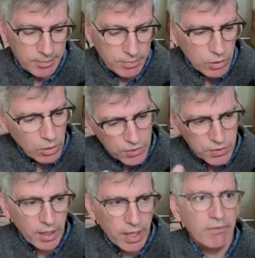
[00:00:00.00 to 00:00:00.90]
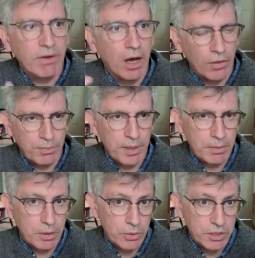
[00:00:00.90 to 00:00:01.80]
you also have other
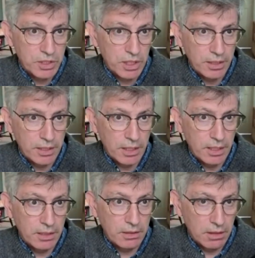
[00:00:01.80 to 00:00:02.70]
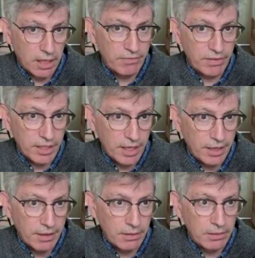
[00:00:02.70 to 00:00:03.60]
people who are studying life in the
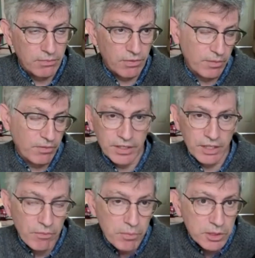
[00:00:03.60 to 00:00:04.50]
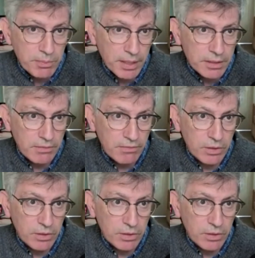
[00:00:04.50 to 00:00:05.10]
air from a very different perspective.